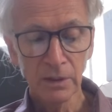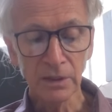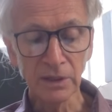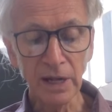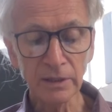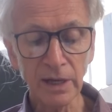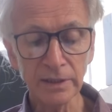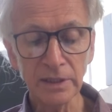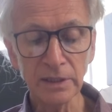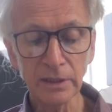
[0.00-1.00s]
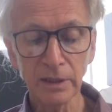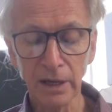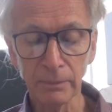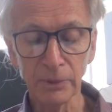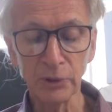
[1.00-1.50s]
In Al-Khalil,
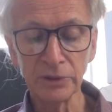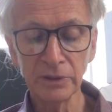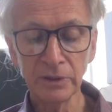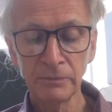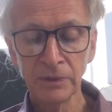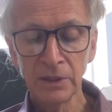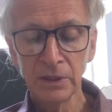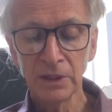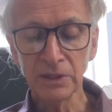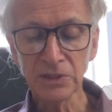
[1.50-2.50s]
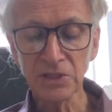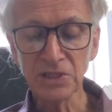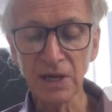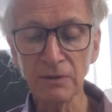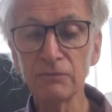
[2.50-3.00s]
Habon, it is the
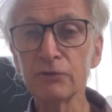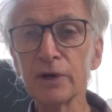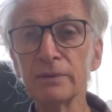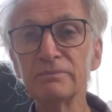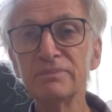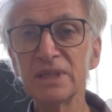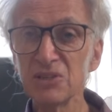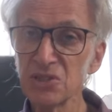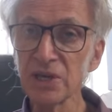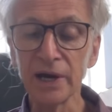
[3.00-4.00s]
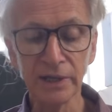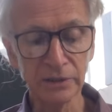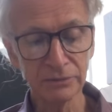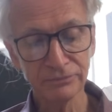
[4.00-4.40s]
same from inside.